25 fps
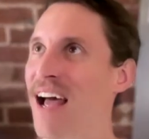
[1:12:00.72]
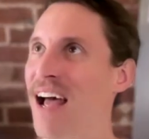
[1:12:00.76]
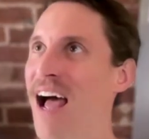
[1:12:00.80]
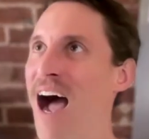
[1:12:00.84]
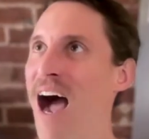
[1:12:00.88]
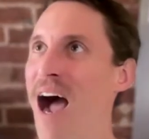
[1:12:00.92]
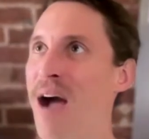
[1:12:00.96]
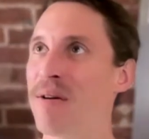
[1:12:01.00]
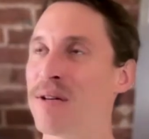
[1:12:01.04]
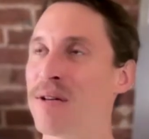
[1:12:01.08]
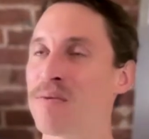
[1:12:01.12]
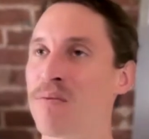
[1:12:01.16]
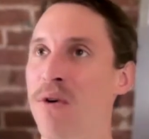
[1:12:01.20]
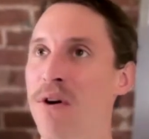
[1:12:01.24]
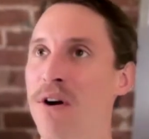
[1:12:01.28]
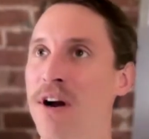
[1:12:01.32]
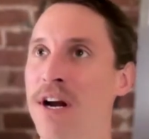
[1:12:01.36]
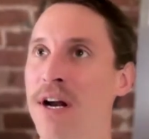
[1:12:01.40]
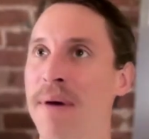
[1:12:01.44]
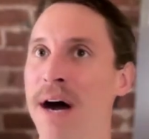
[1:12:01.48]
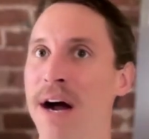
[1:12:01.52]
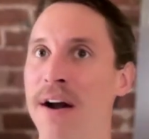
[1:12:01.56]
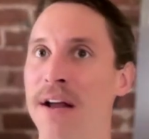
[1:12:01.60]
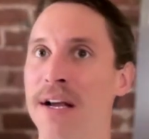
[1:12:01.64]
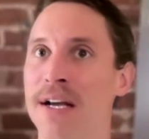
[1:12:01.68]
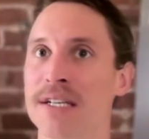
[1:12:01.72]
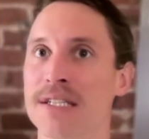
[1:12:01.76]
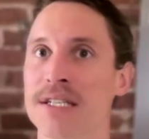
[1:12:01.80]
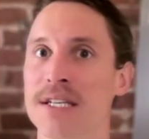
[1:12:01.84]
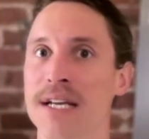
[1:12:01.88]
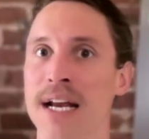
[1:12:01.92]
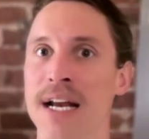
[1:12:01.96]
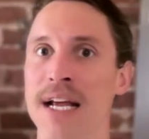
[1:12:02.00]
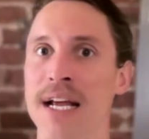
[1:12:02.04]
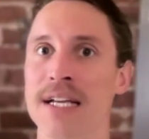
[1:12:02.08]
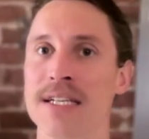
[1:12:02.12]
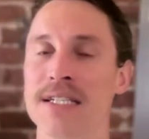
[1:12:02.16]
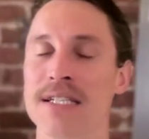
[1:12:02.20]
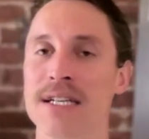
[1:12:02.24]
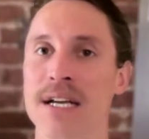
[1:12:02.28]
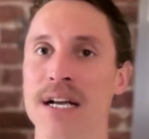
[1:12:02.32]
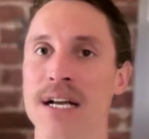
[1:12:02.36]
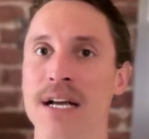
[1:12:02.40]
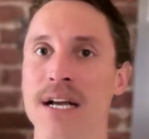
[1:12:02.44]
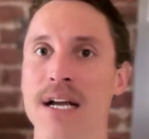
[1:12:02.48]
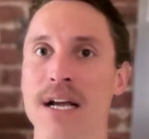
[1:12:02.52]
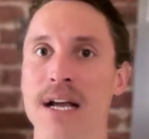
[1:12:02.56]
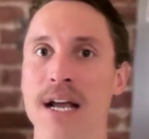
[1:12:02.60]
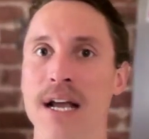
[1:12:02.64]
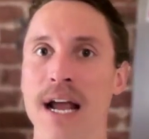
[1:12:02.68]
I was worried about it because
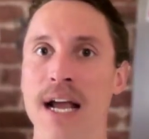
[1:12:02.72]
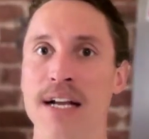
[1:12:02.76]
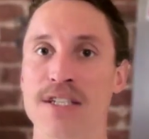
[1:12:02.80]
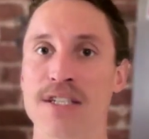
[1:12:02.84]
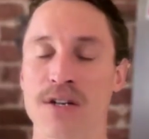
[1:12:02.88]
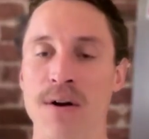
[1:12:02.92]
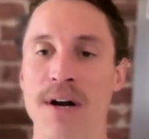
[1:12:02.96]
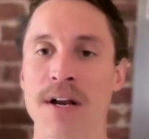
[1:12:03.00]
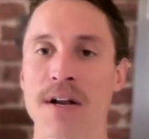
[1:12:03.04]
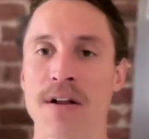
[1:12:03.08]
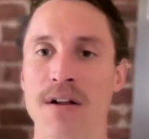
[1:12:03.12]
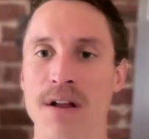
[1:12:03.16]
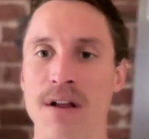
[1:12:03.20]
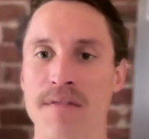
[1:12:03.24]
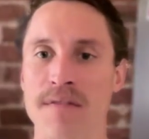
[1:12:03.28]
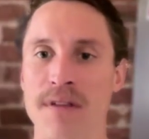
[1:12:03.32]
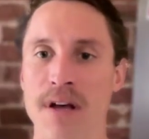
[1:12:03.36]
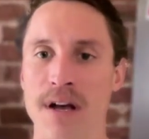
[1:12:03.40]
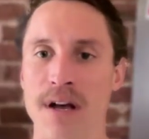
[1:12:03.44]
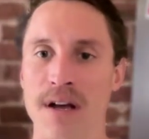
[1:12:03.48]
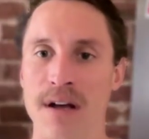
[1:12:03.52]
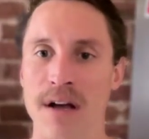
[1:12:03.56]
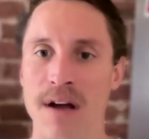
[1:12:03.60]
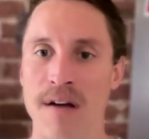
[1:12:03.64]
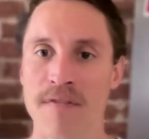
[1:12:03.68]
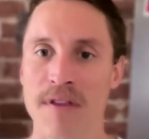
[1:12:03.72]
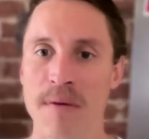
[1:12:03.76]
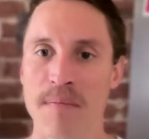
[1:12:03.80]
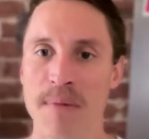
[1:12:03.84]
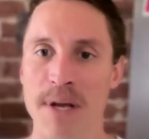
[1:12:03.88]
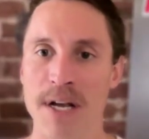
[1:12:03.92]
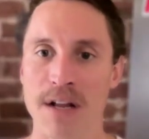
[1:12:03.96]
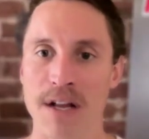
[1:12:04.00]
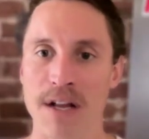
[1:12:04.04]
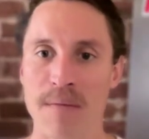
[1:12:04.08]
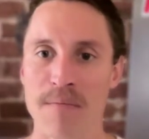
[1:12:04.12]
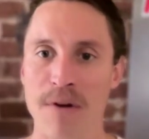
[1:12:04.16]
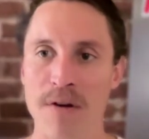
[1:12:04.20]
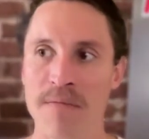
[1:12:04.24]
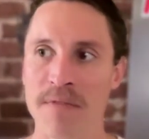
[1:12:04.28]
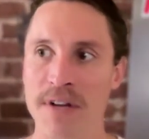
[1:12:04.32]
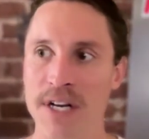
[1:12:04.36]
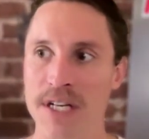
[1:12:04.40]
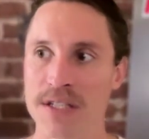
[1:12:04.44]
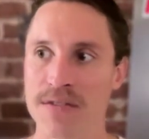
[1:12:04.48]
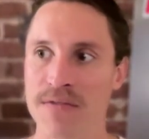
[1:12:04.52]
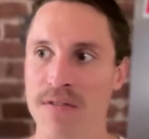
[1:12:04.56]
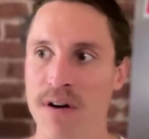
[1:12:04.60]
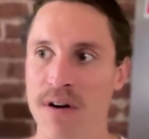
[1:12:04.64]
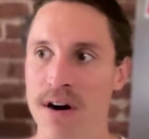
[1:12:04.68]
it's critical of the BLM
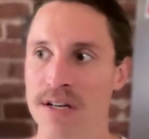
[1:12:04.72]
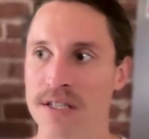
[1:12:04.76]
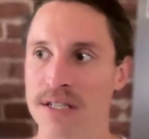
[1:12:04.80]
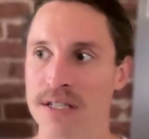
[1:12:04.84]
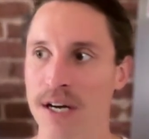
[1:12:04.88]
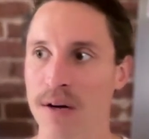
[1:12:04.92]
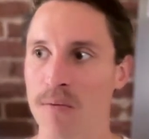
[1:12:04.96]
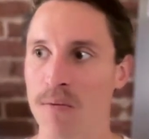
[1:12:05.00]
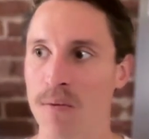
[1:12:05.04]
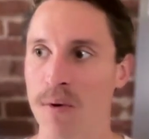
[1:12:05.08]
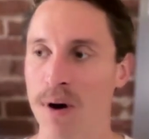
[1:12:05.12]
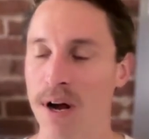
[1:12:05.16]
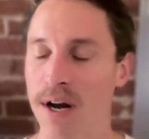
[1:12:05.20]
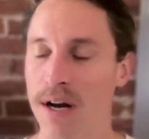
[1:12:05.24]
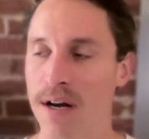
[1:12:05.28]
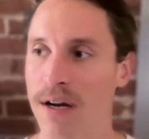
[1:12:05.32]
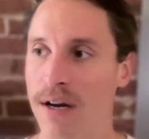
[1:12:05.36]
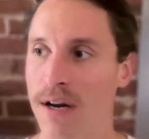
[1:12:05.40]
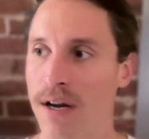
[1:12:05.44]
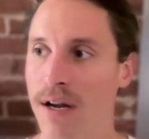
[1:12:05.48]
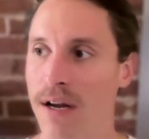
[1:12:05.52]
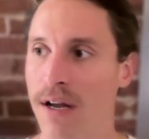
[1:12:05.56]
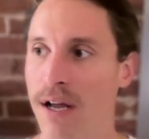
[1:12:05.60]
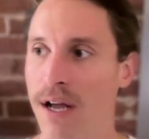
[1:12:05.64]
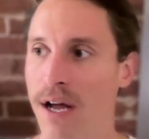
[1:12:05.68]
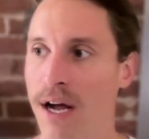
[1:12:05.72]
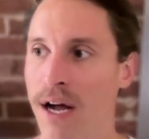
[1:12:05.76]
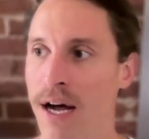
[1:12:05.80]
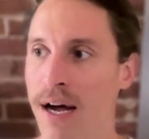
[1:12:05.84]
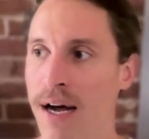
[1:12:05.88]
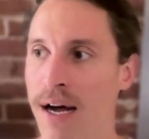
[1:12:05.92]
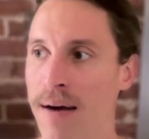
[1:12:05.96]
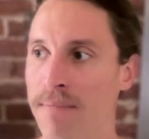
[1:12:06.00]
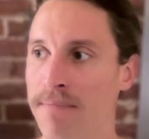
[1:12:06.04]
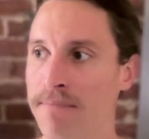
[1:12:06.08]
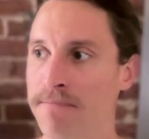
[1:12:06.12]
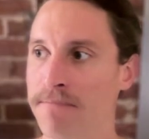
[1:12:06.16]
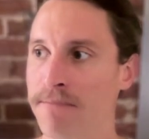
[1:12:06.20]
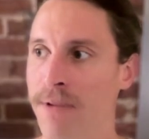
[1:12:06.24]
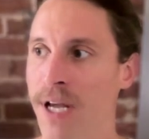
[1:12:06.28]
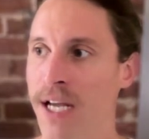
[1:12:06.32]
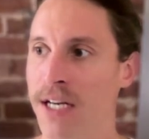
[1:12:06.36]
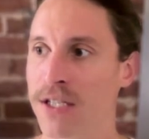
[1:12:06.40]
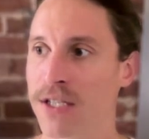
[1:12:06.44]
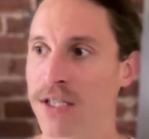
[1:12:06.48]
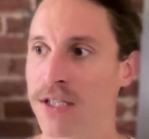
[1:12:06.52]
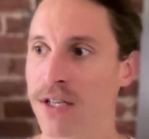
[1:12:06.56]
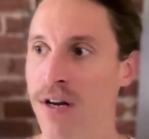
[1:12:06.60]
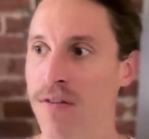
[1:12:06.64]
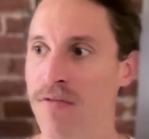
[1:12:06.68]
movement as far as like what
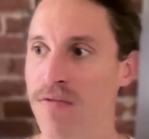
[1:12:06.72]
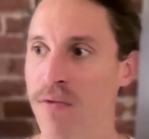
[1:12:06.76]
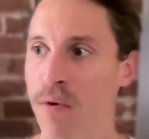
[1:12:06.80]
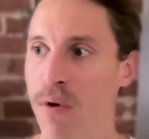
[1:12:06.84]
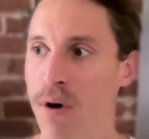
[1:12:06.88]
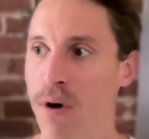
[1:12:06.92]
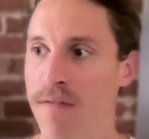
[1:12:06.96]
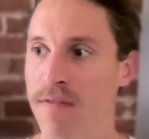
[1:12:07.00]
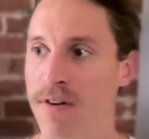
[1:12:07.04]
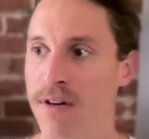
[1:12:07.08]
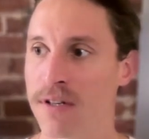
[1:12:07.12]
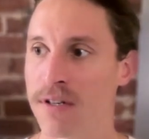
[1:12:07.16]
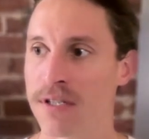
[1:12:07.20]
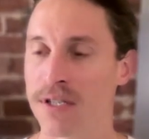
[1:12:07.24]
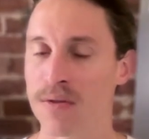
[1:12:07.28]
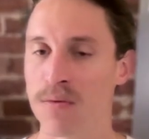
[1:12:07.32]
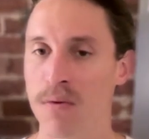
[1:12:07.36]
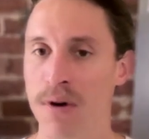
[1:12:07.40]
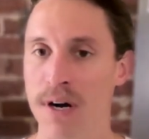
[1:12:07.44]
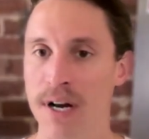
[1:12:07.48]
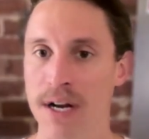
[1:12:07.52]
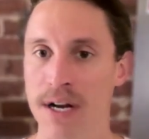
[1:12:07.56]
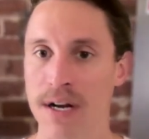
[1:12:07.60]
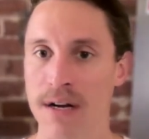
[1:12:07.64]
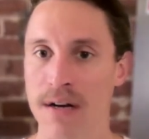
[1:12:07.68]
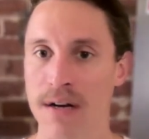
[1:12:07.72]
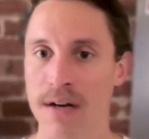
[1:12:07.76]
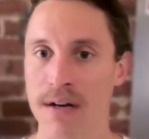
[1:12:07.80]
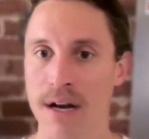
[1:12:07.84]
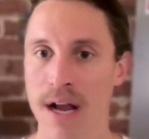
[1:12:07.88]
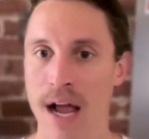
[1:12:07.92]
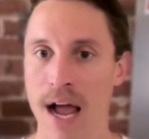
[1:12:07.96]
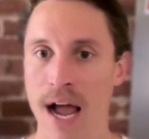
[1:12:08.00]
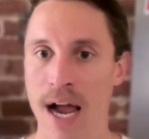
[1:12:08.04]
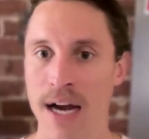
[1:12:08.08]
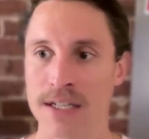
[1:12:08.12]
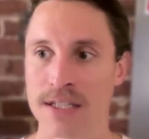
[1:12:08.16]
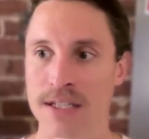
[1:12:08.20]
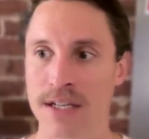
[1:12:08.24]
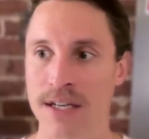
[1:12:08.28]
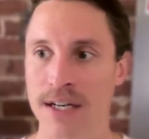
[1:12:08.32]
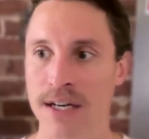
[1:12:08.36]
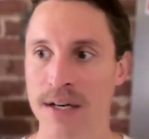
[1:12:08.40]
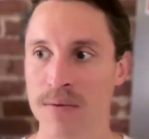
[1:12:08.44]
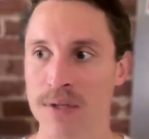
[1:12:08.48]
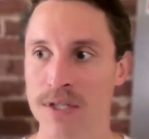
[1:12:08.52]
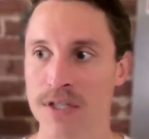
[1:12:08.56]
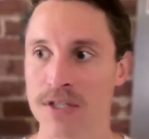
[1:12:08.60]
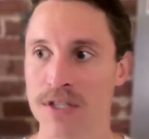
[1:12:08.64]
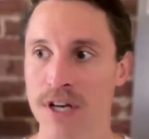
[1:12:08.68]
it stood for versus what it
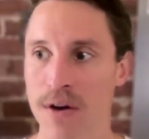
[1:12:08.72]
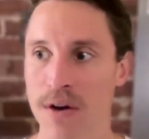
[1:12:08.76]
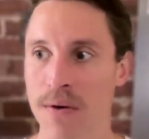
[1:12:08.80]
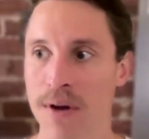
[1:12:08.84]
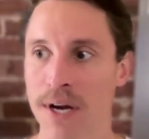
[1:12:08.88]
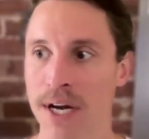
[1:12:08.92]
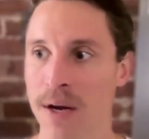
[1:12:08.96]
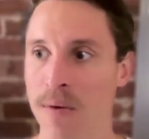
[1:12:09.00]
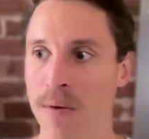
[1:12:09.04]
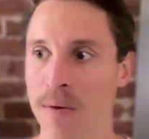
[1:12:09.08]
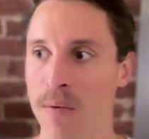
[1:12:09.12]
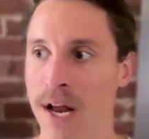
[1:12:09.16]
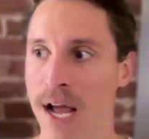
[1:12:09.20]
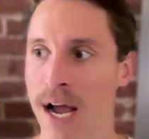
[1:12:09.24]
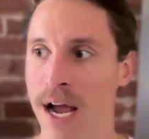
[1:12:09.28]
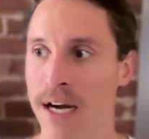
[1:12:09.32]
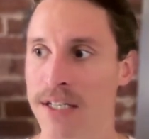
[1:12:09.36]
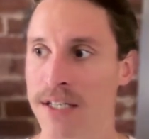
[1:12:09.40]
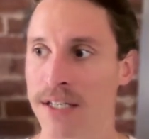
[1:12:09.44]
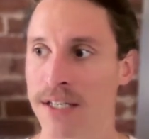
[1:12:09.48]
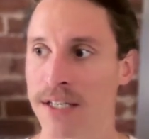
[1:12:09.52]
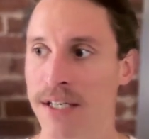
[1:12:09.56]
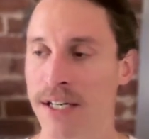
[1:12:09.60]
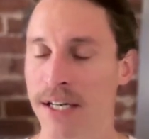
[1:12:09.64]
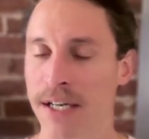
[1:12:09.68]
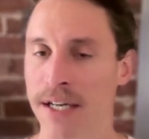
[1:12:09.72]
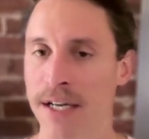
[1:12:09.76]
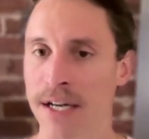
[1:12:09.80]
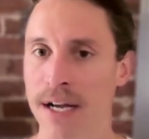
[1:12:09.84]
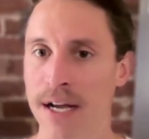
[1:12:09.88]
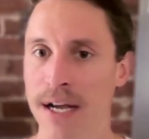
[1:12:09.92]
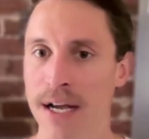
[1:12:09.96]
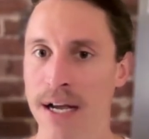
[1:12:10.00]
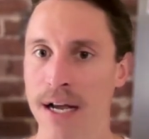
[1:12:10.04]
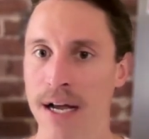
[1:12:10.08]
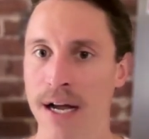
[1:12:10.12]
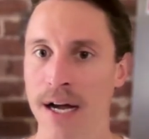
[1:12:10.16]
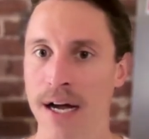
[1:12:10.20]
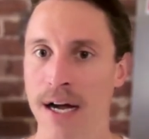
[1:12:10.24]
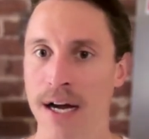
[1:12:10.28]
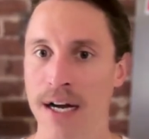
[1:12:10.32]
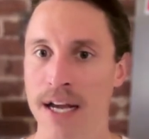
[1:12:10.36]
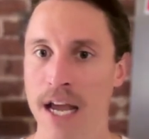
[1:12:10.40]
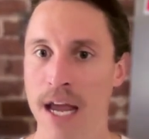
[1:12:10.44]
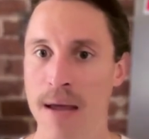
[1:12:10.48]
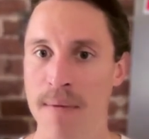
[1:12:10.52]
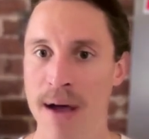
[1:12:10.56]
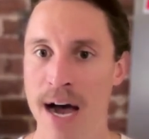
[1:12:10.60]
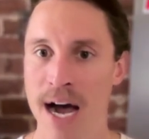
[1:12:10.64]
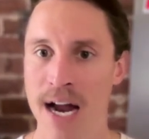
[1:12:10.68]
actually was doing and what actually
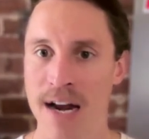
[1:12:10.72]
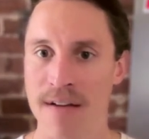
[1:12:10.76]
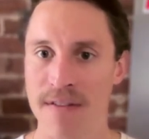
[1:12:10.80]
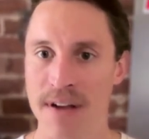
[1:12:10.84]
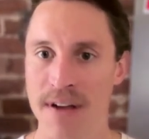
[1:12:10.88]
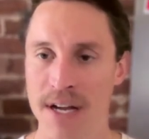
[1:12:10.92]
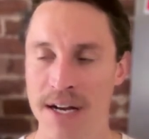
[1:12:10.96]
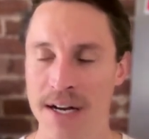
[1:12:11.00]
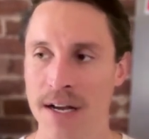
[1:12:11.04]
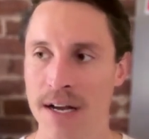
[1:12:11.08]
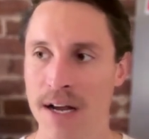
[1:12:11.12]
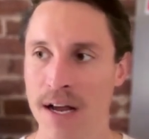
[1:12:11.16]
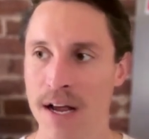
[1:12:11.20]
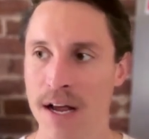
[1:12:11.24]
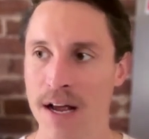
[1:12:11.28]
came out of it.